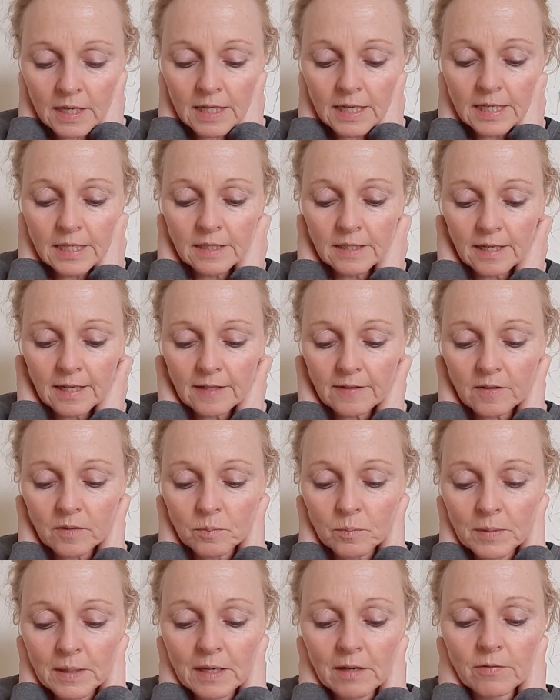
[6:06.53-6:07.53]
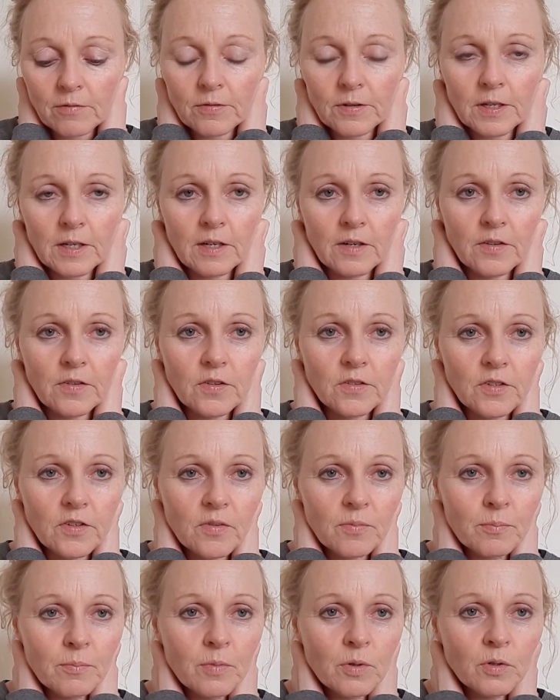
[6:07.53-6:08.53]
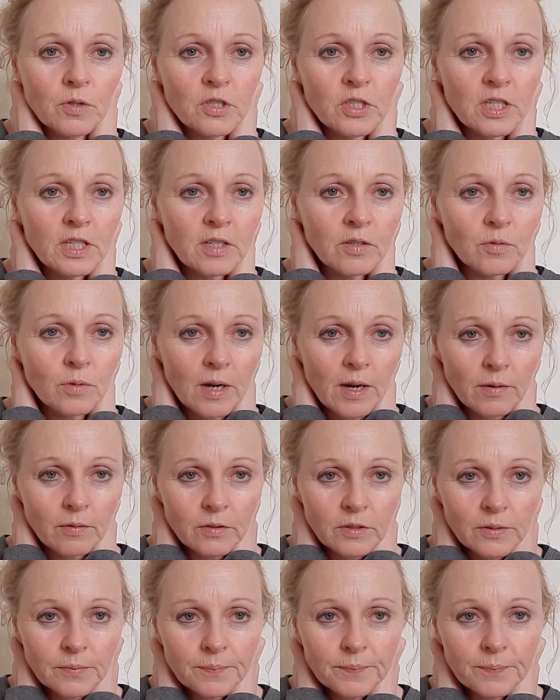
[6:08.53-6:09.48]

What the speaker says: Index and middle fingers, just mooching around.